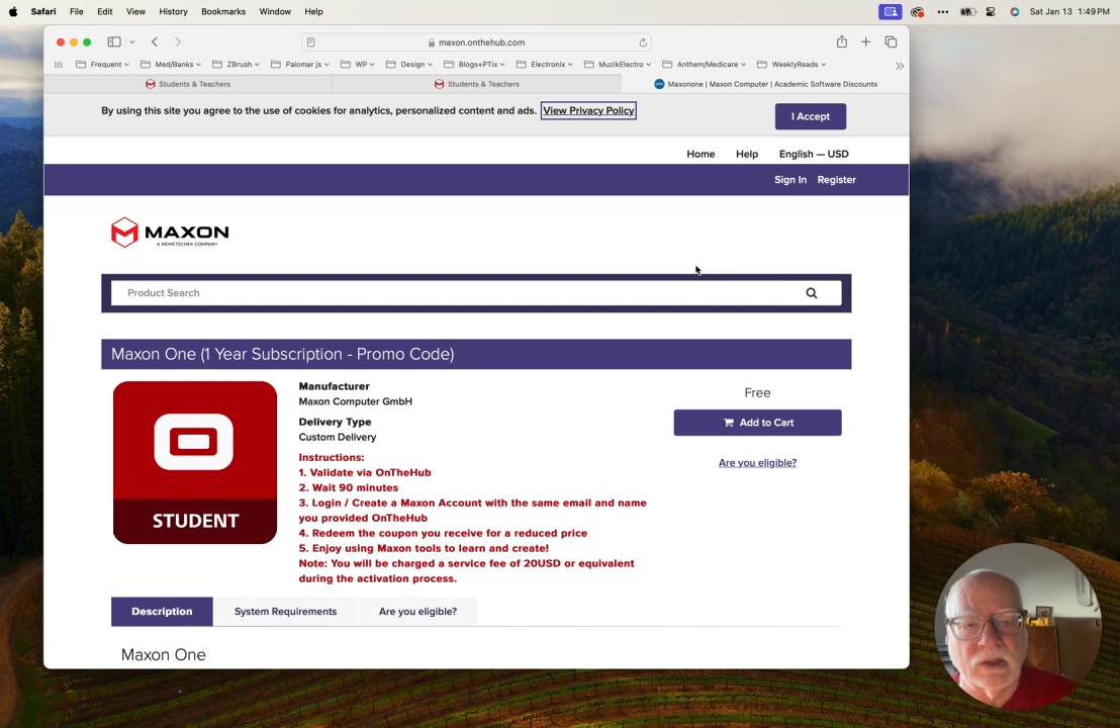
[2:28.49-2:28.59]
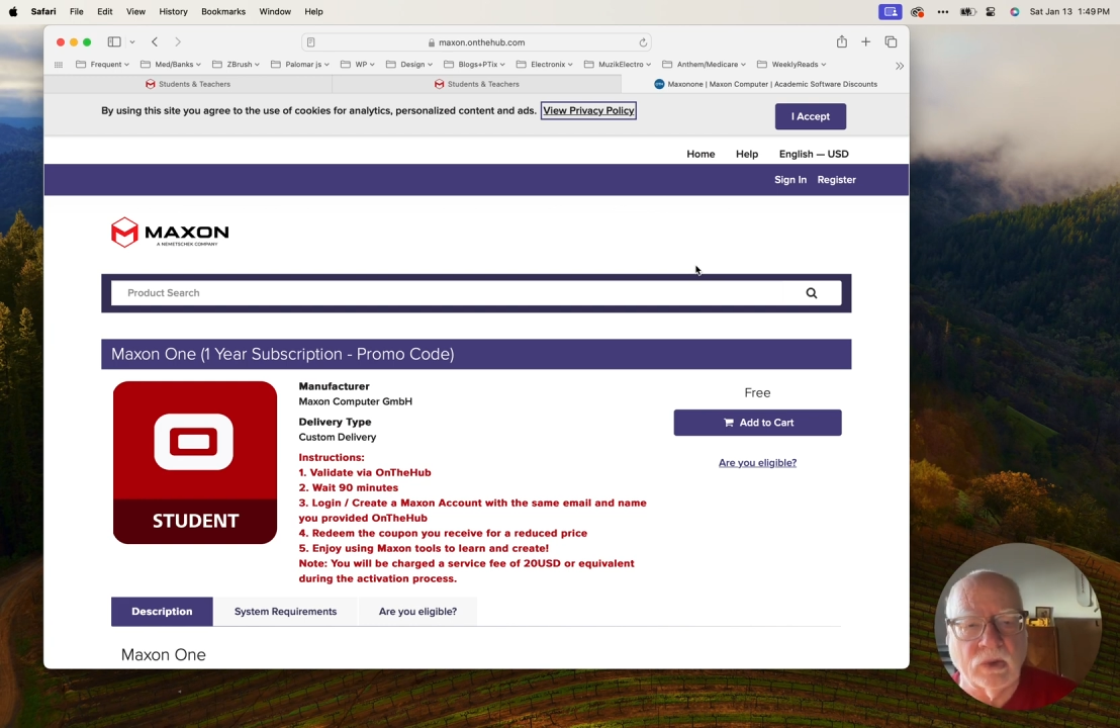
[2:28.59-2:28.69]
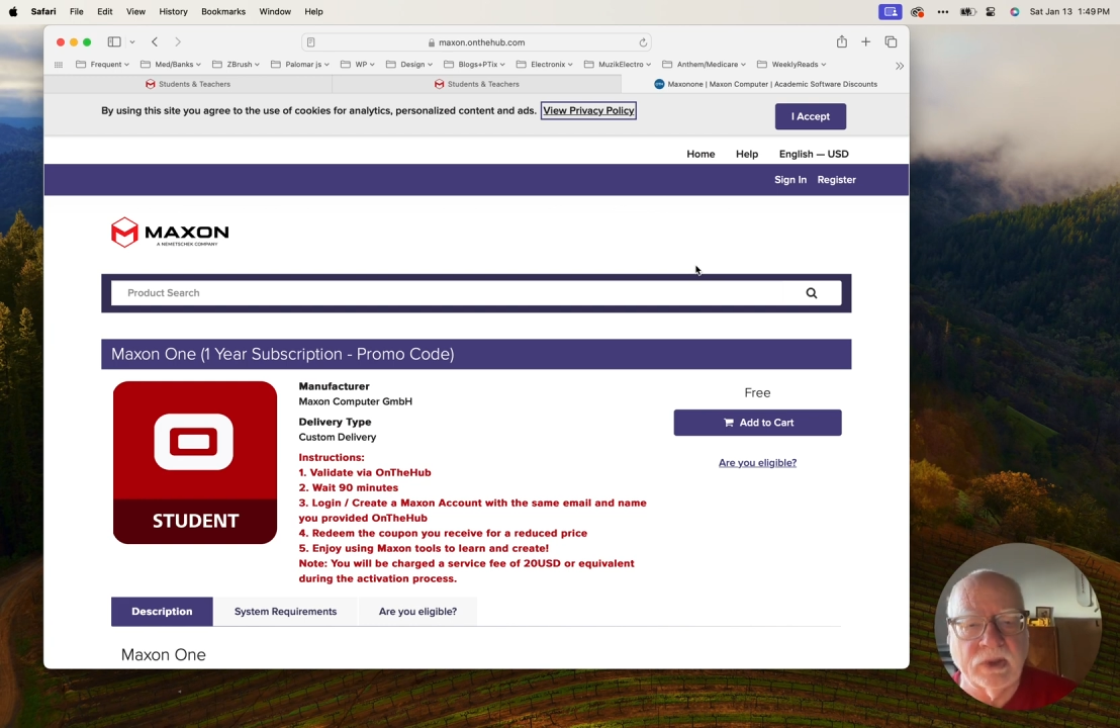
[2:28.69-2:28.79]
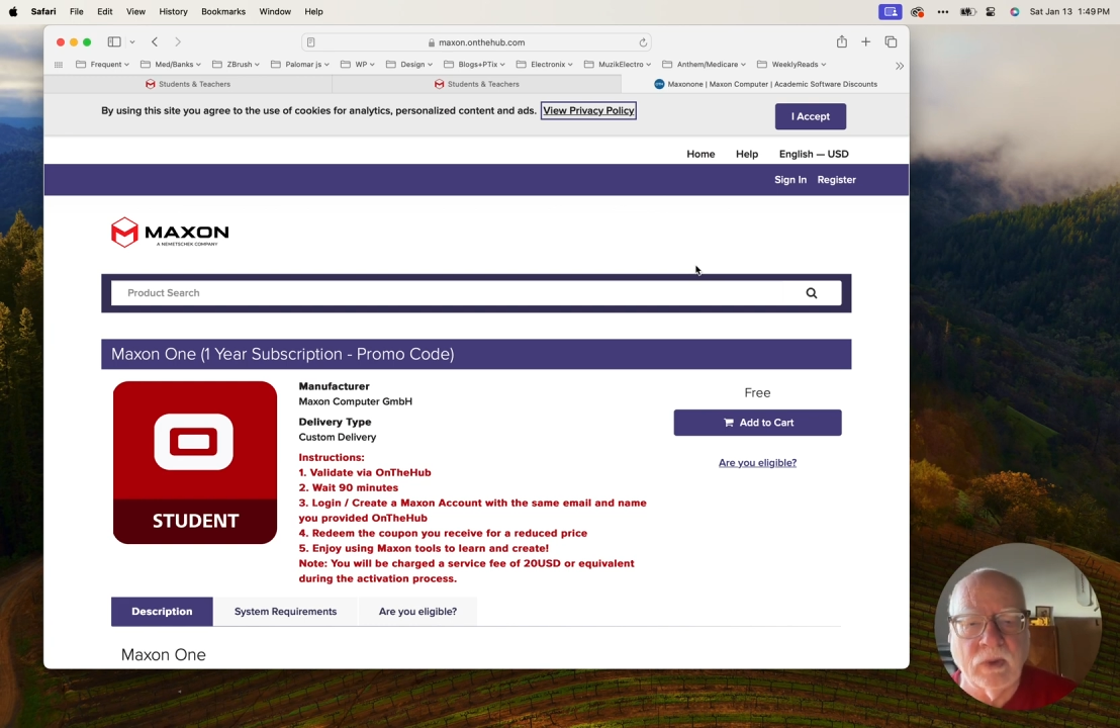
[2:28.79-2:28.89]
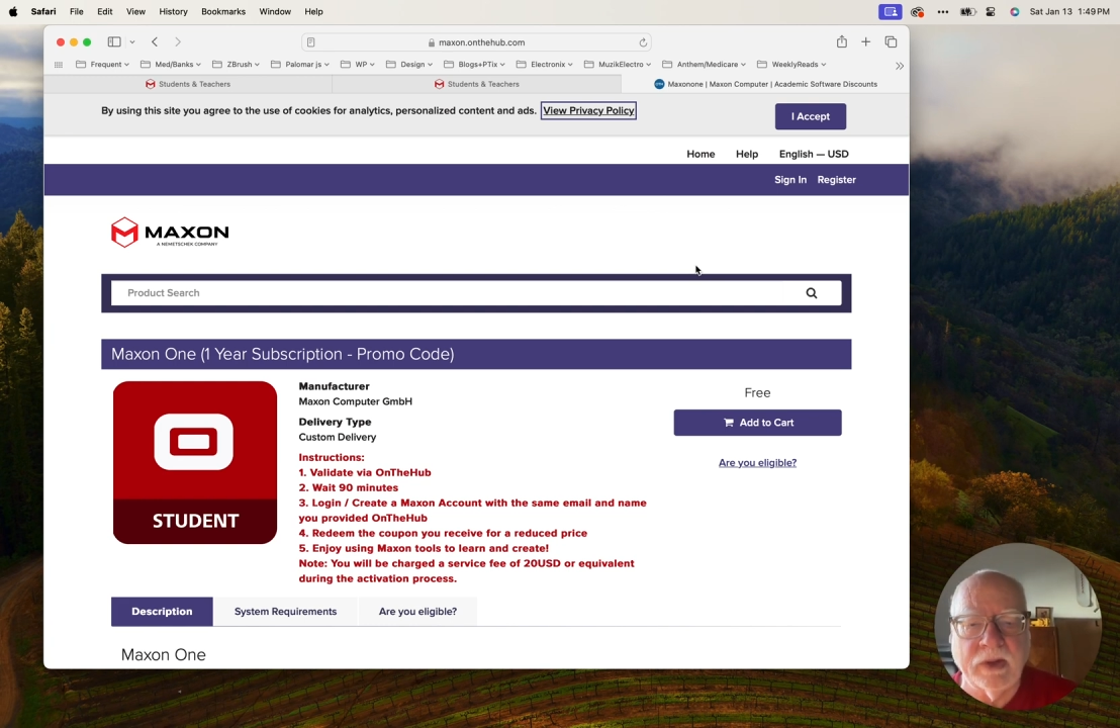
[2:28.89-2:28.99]

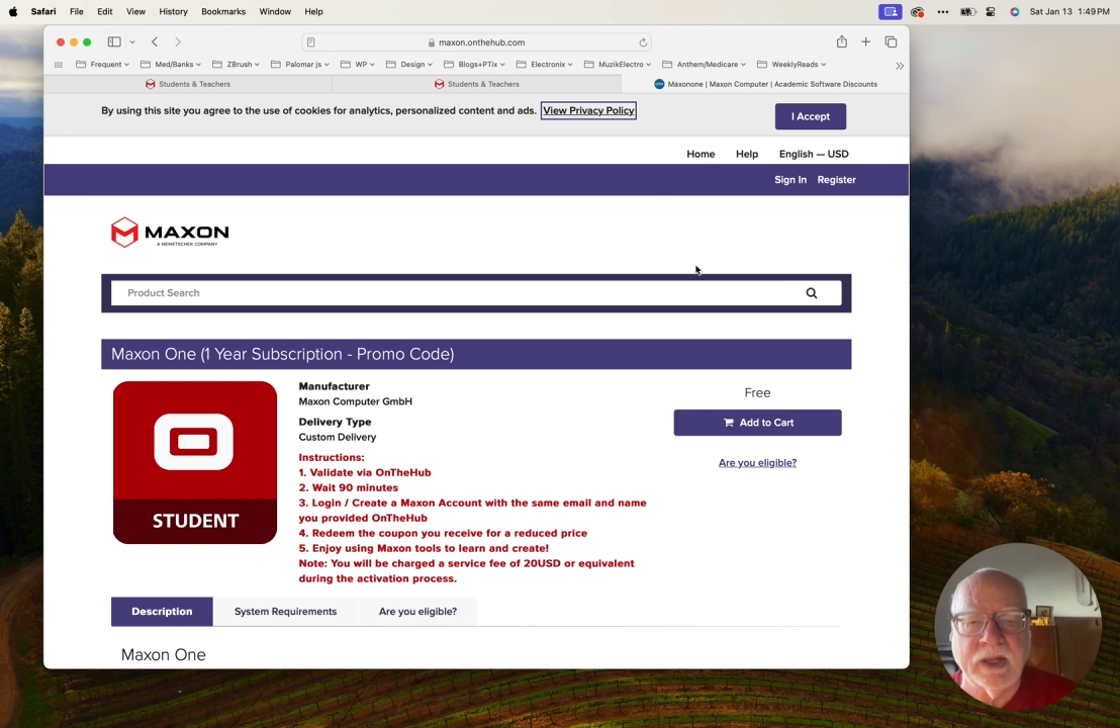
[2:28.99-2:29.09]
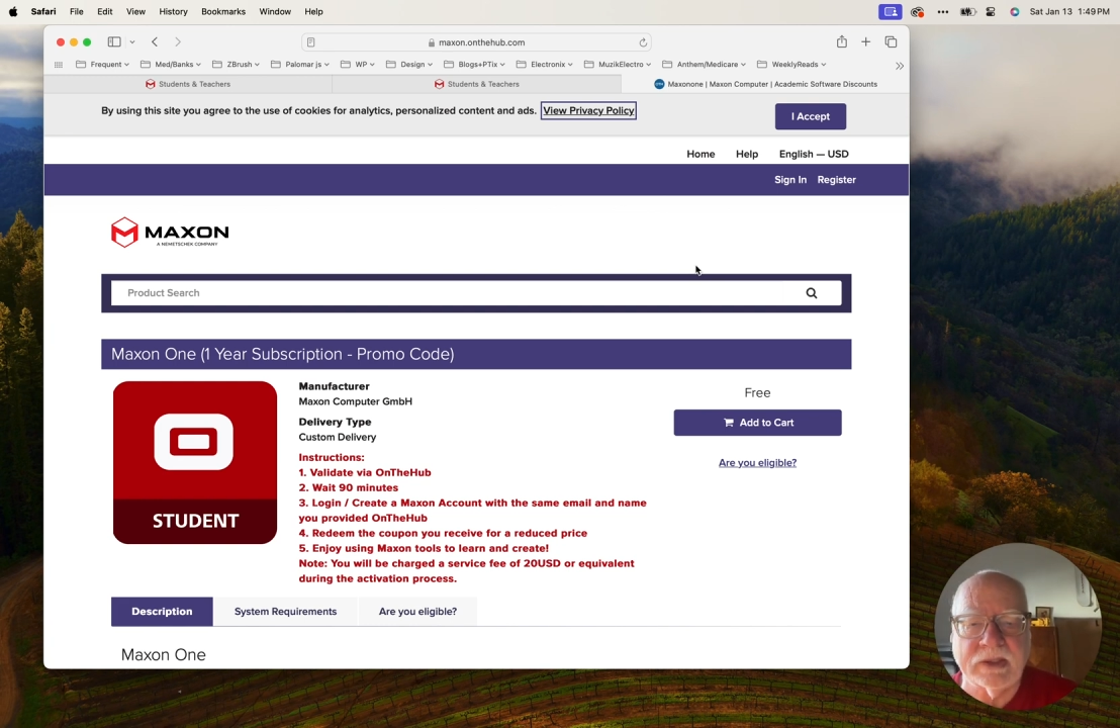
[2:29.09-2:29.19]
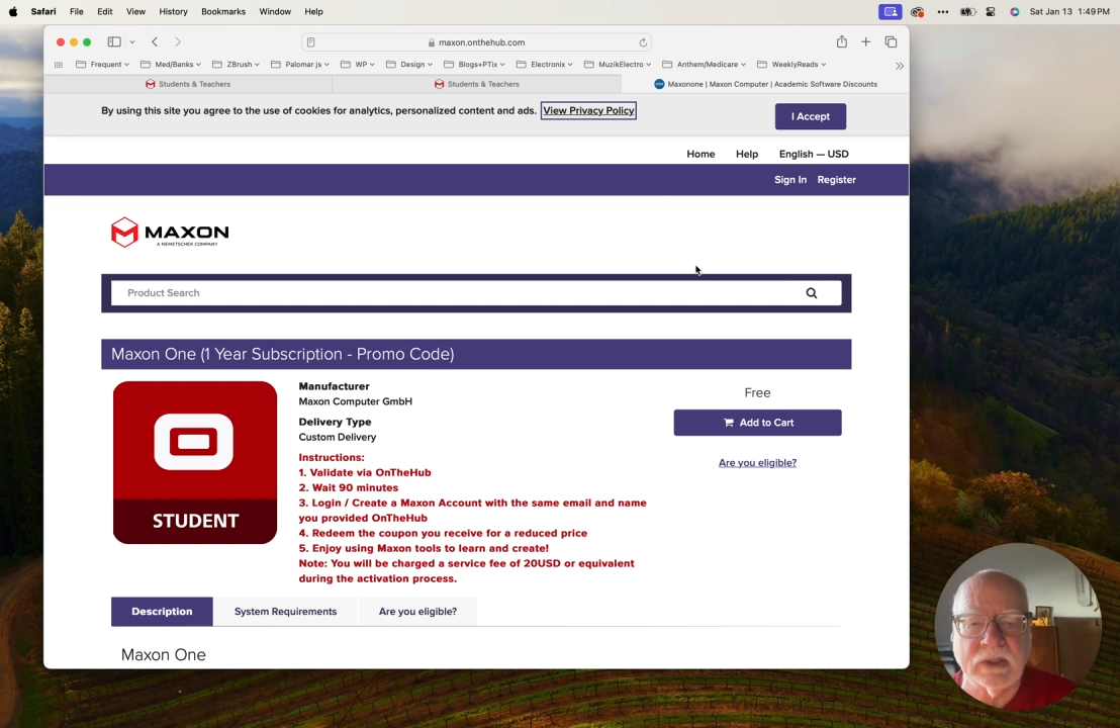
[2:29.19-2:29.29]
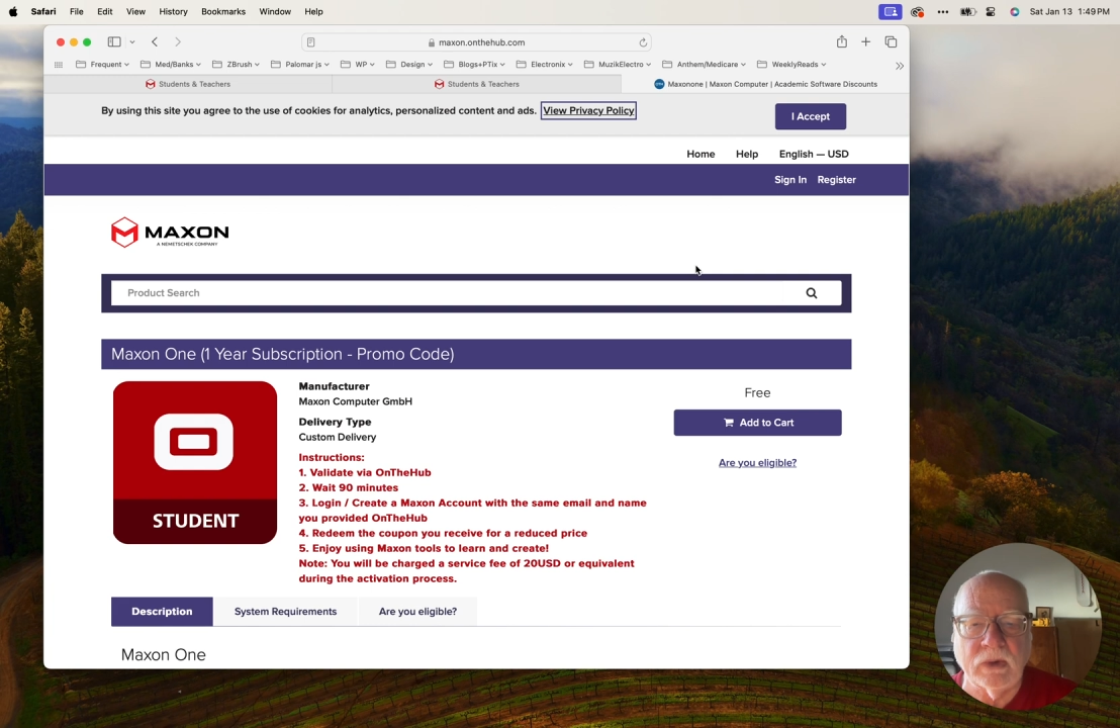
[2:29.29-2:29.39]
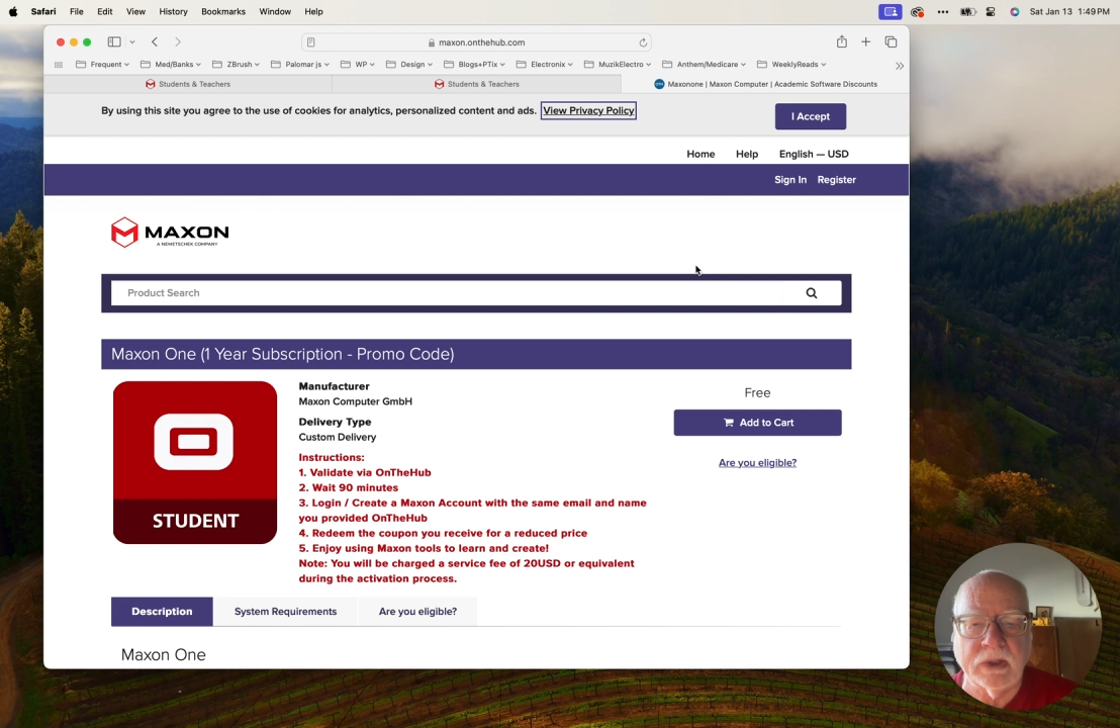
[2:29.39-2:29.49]
only one
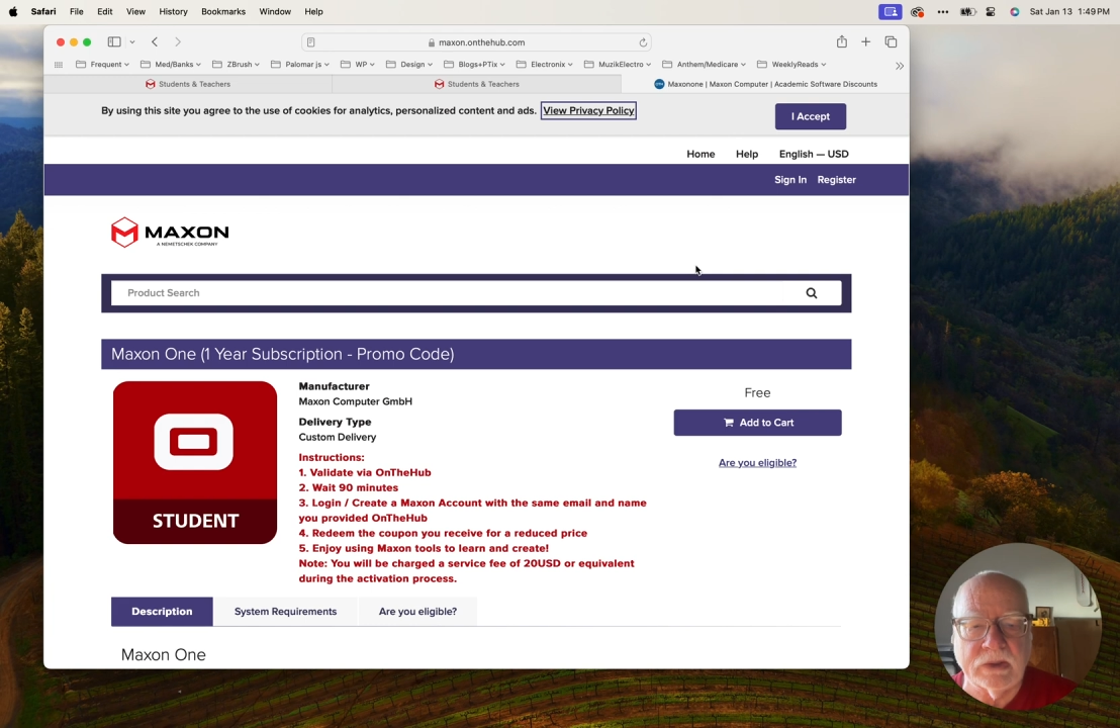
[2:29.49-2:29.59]
that's going